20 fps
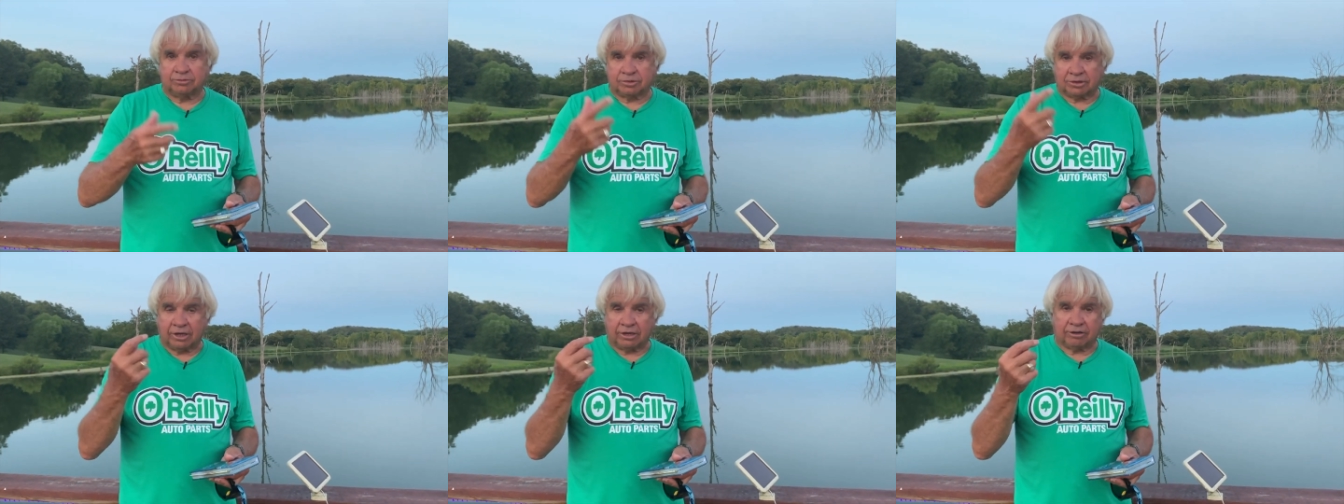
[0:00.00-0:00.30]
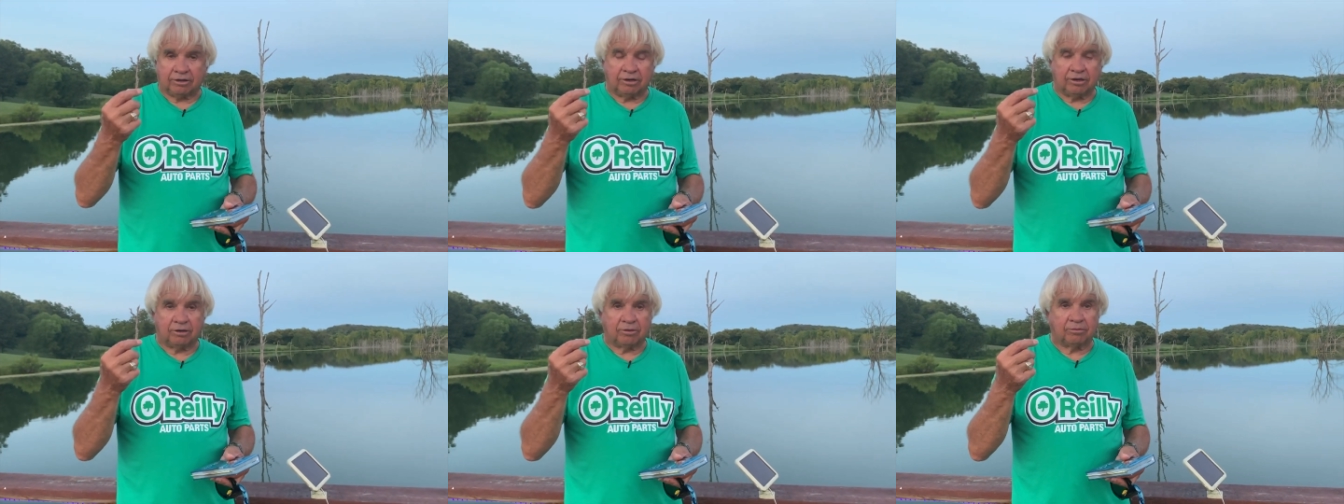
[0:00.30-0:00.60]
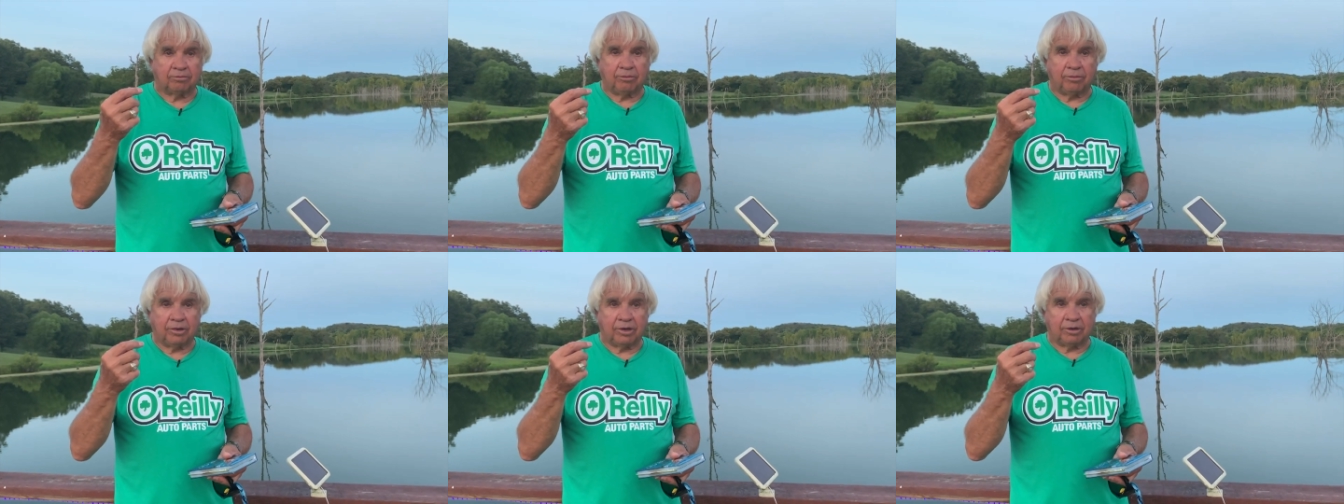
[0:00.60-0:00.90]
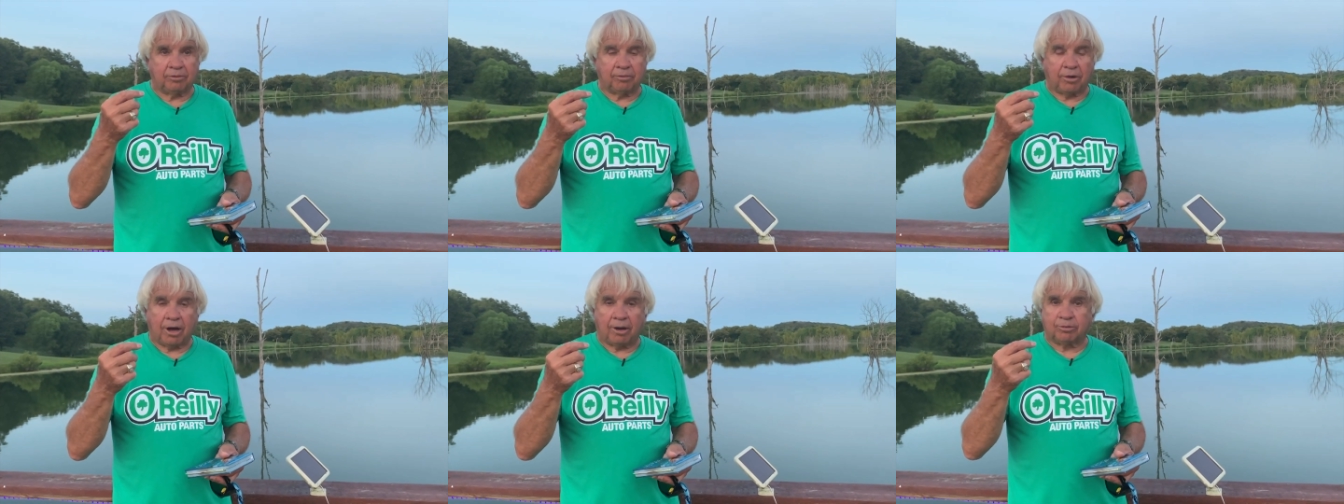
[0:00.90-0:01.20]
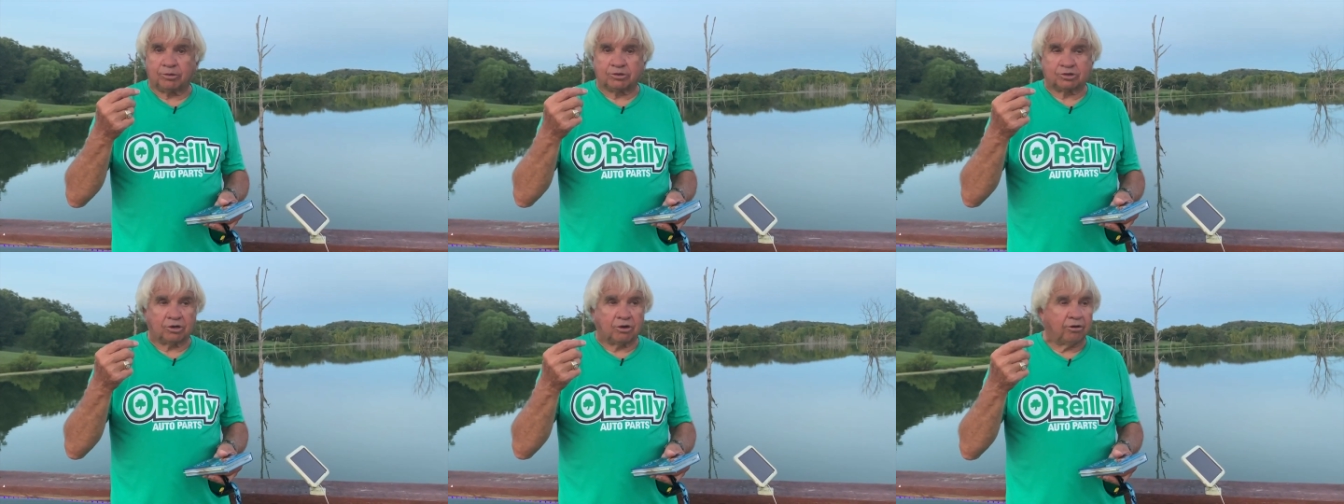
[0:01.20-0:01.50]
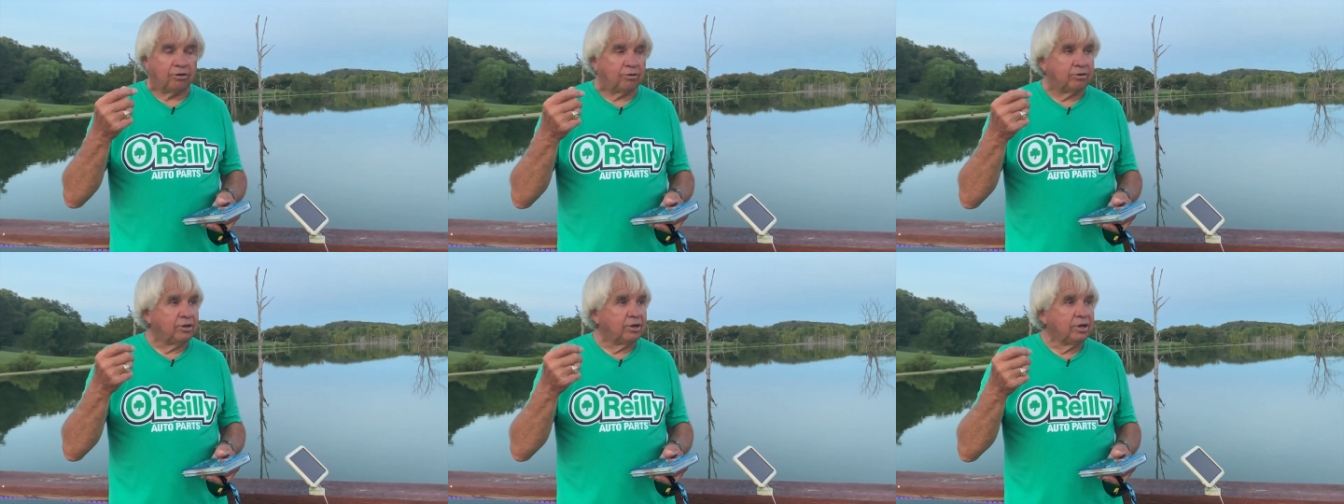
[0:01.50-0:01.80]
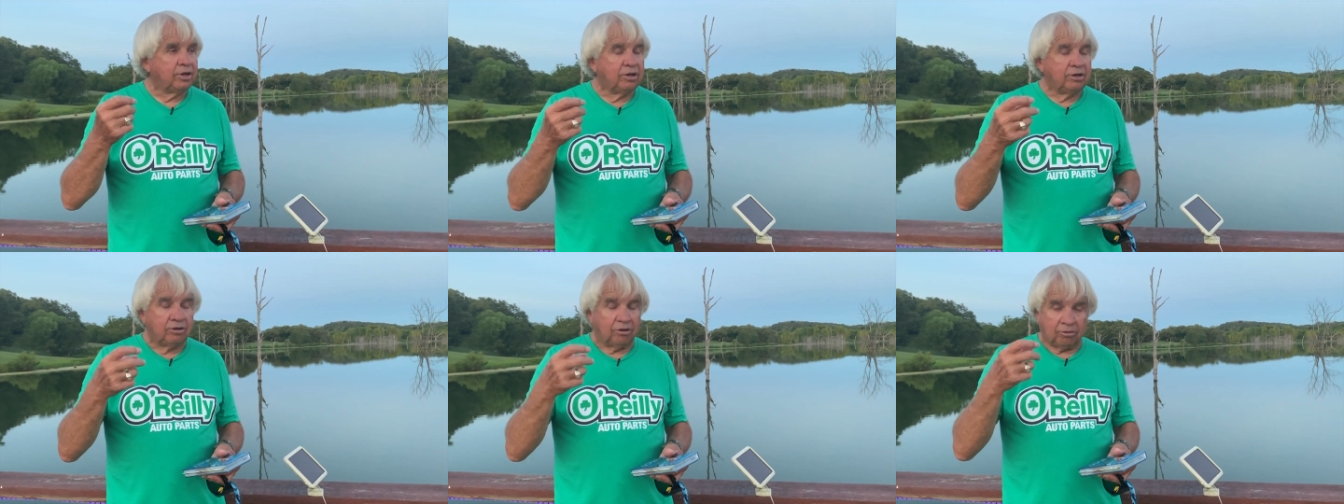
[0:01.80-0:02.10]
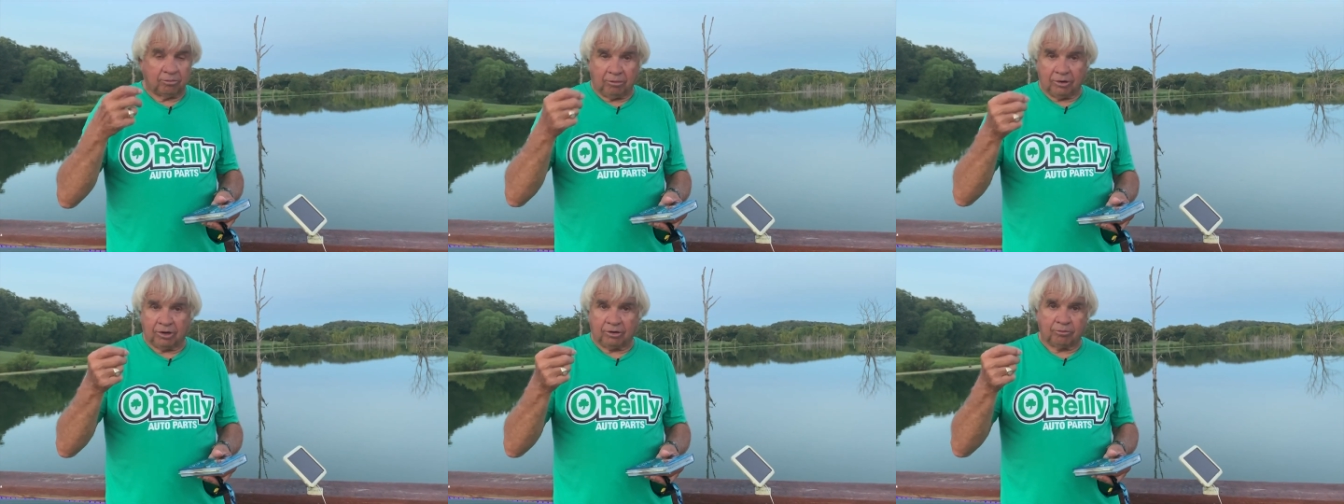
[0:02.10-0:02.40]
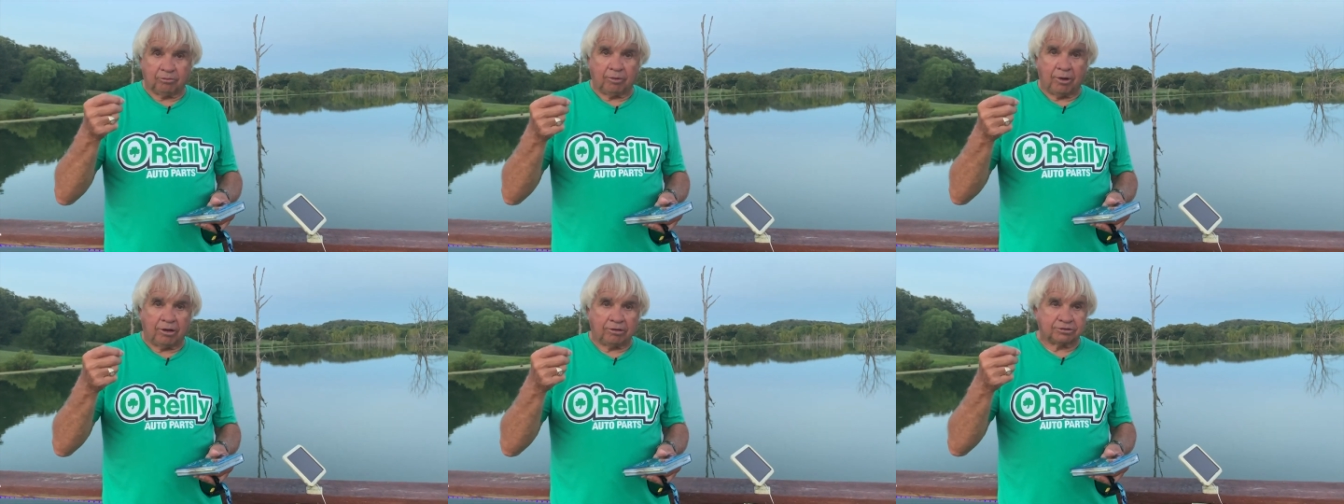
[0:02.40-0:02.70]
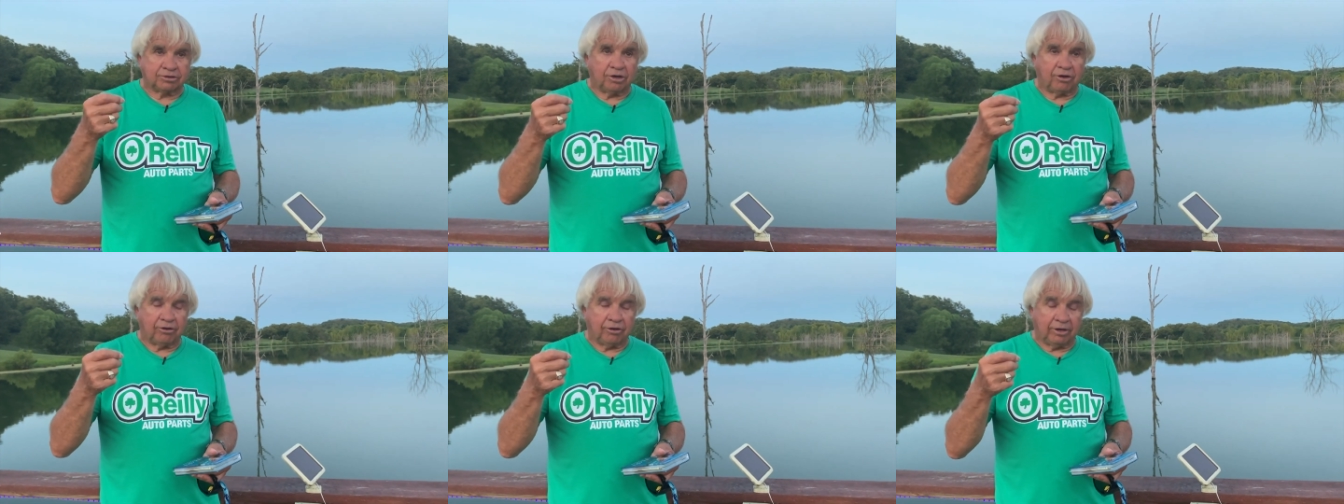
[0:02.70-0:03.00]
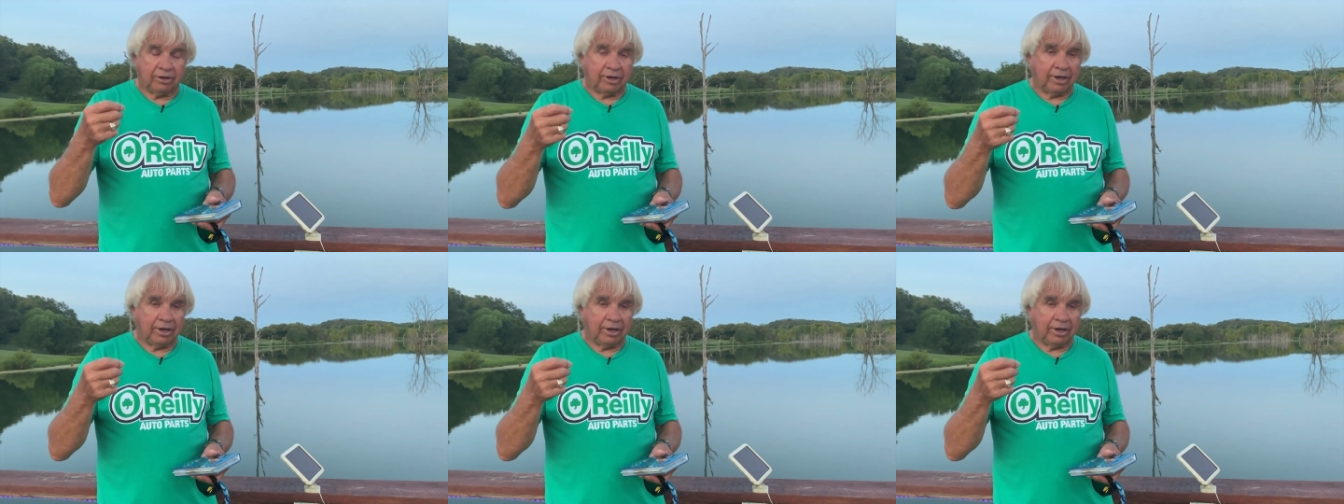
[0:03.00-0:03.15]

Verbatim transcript: It's got the little uh, bobbers on it or little balls on it,